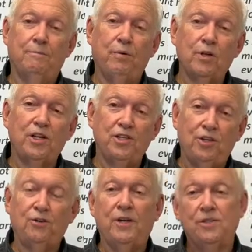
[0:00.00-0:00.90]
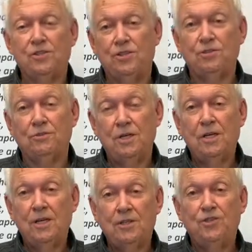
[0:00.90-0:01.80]
bully you into
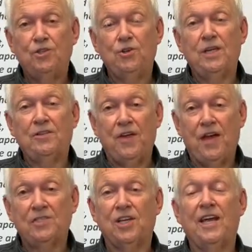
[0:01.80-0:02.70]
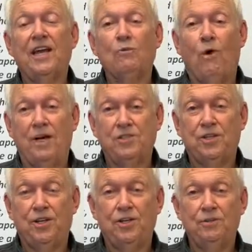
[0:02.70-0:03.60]
doing things that it wants to
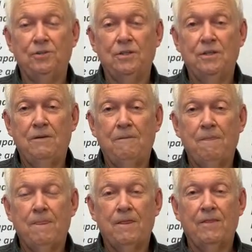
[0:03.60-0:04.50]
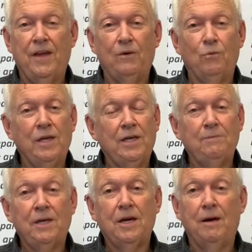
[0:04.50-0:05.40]
do, then we
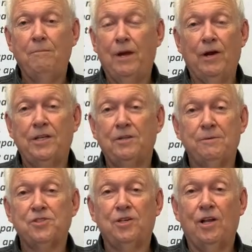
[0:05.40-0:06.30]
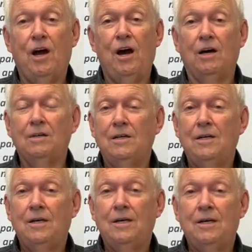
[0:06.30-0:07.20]
become married to Mr. Law.
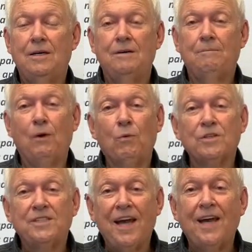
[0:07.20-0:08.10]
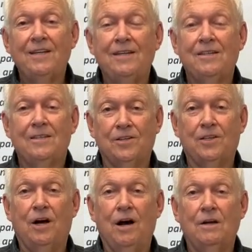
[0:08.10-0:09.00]
But we're dead to the
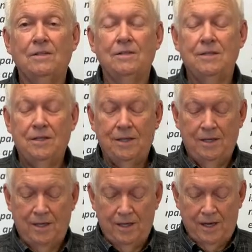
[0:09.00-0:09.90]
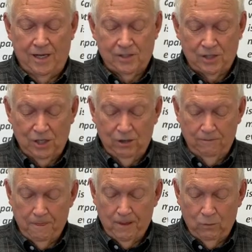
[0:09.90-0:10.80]
law. And so
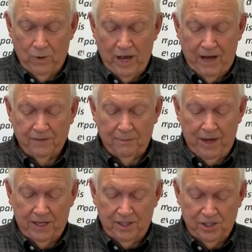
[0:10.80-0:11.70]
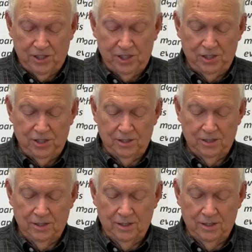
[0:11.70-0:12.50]
we have to make a decision